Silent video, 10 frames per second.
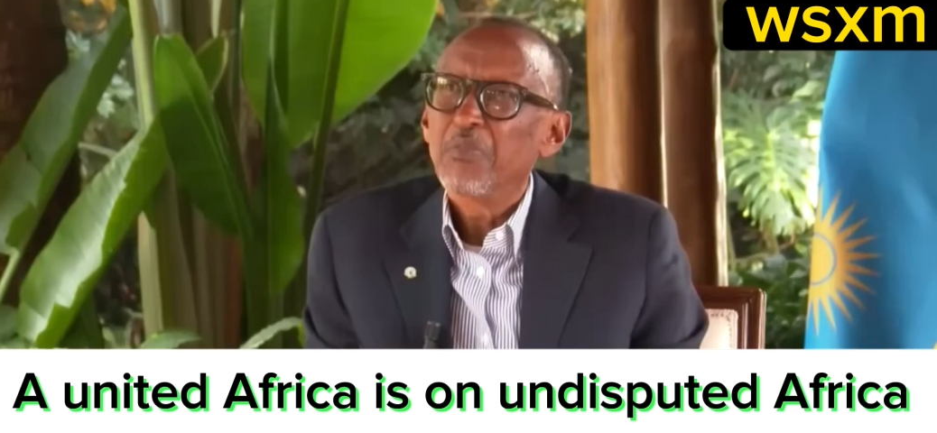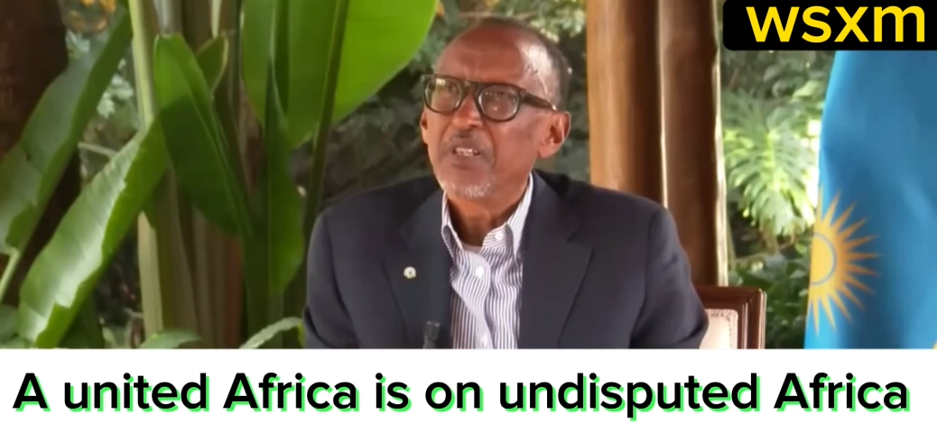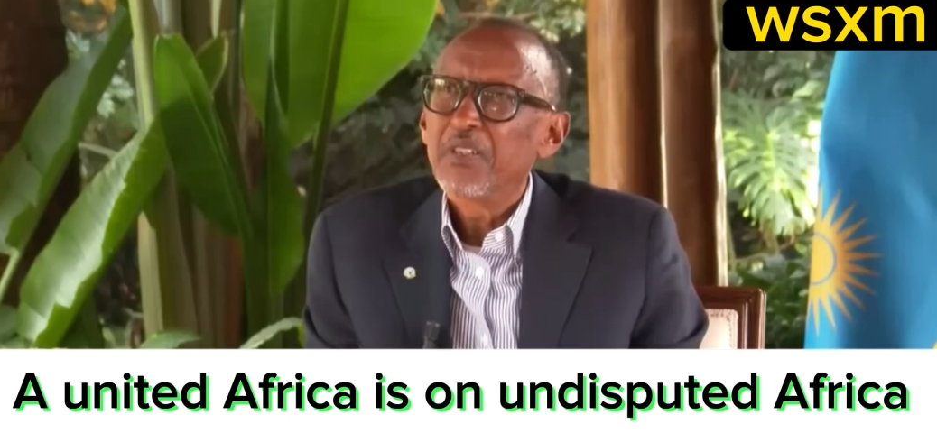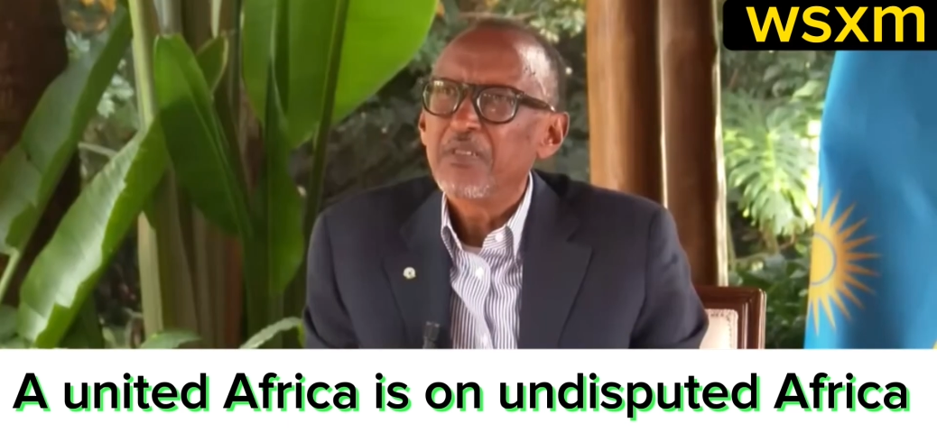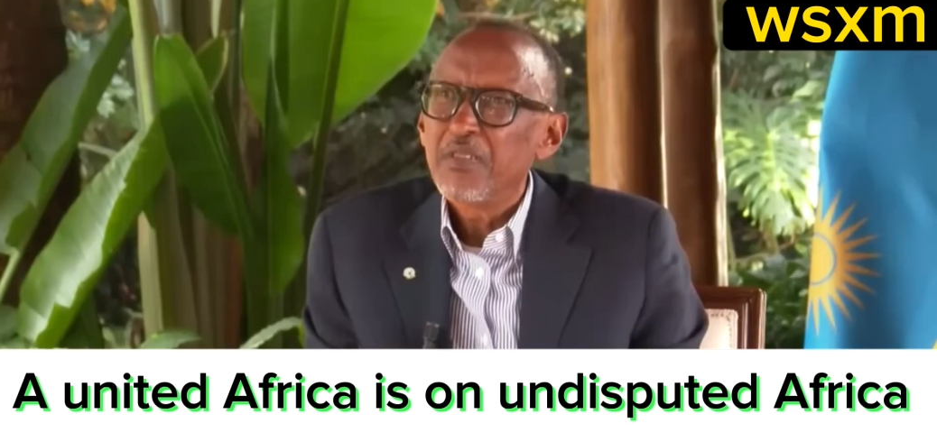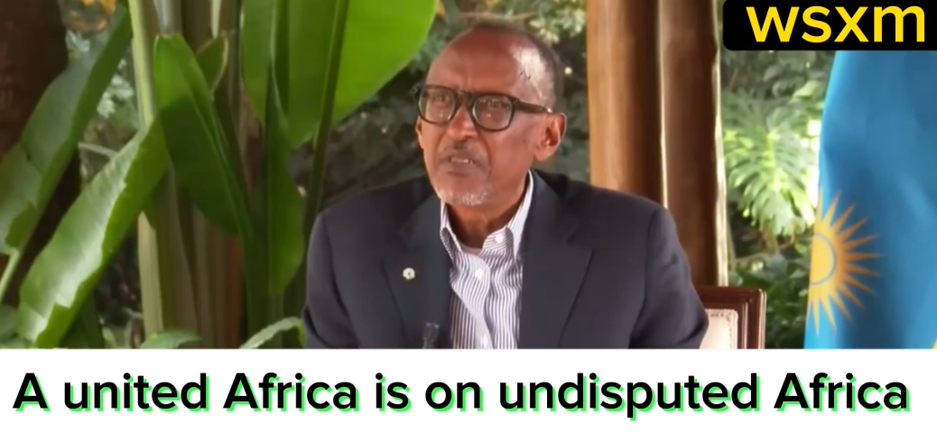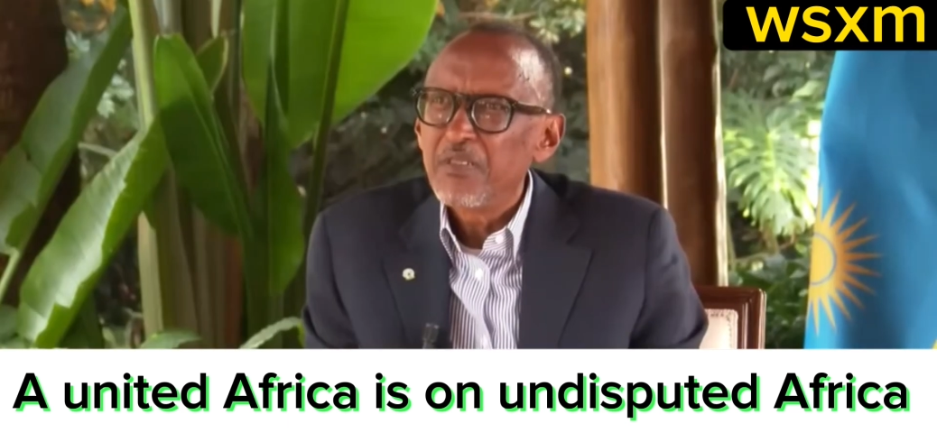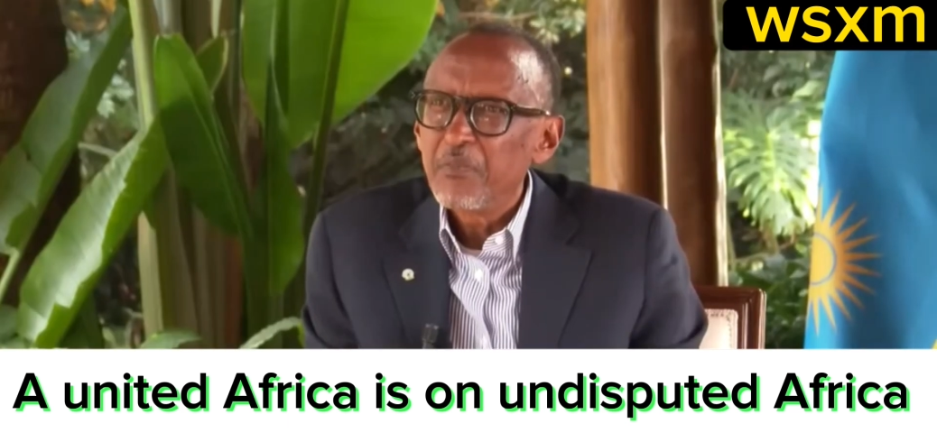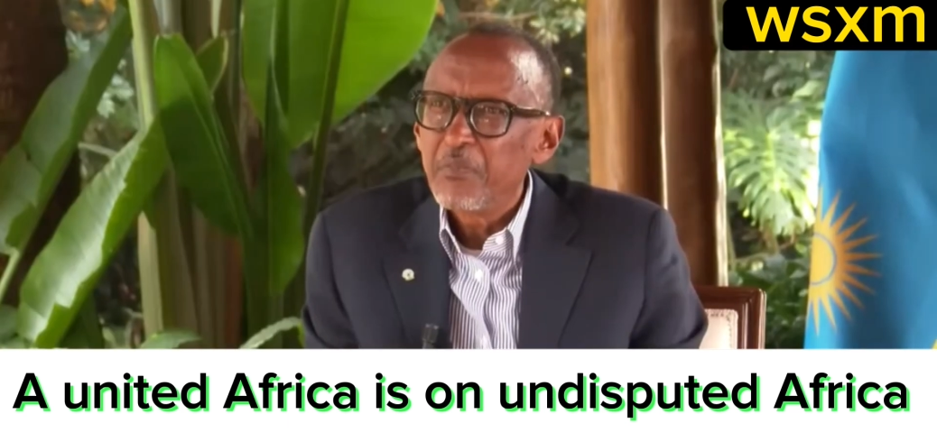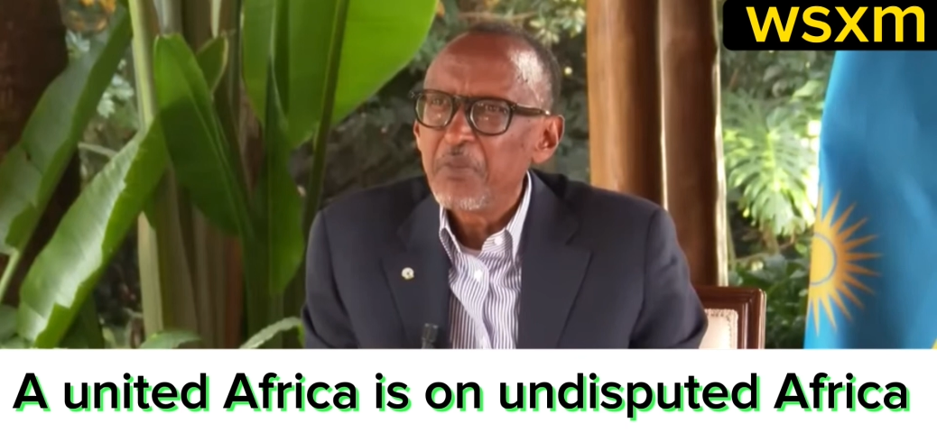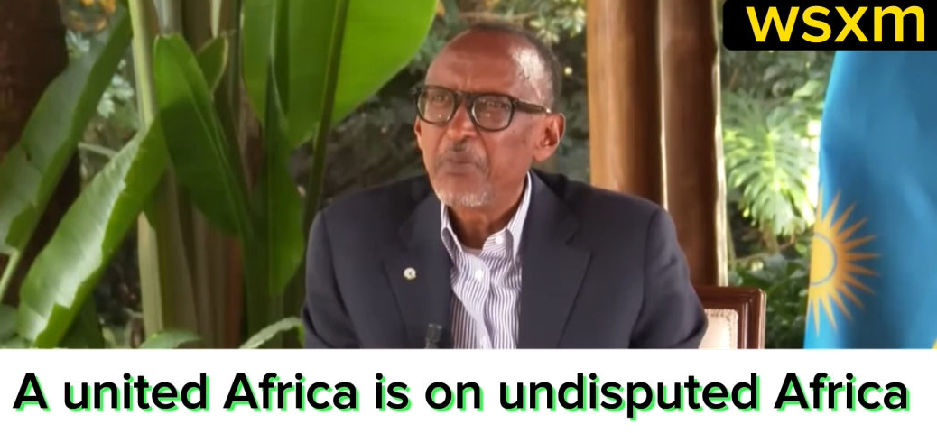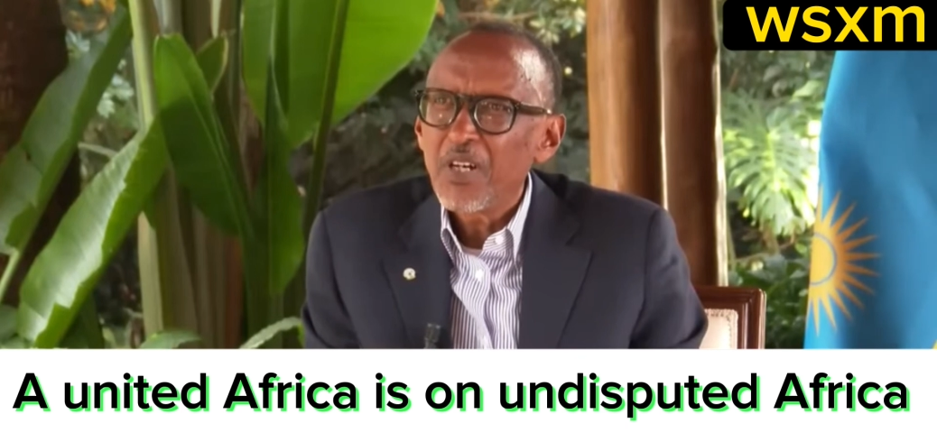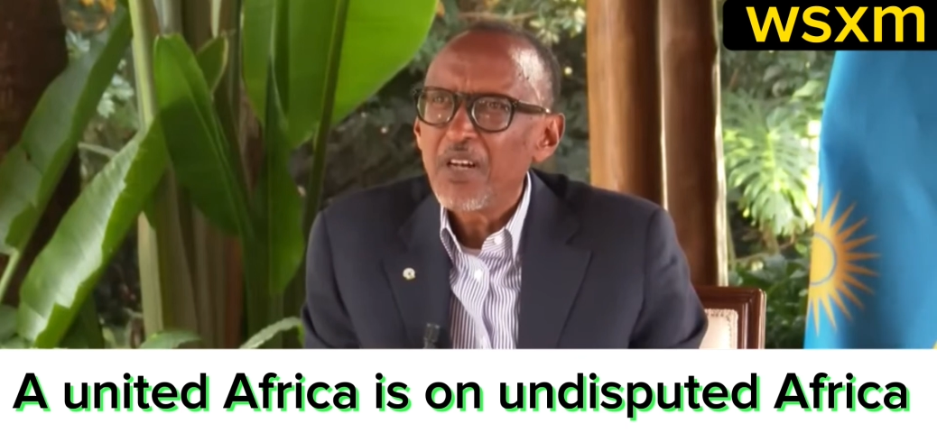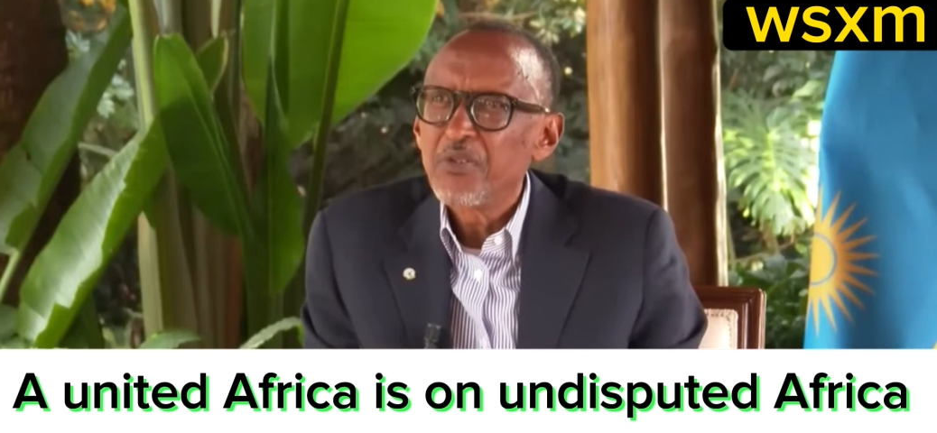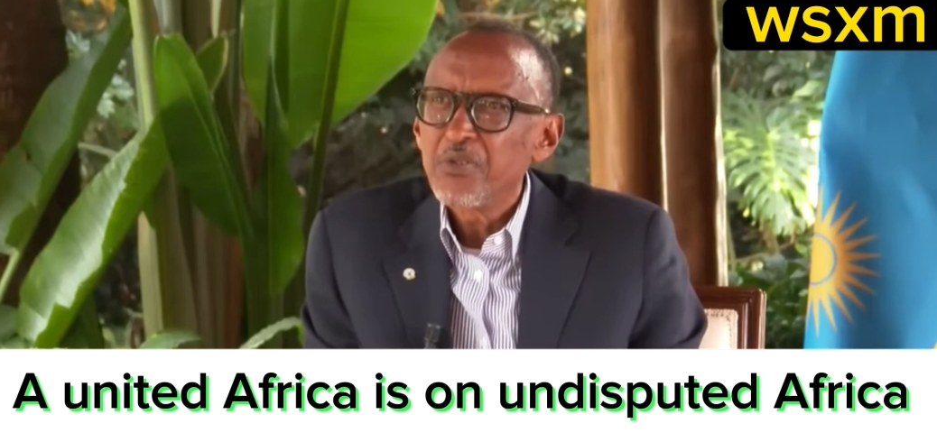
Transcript: But people can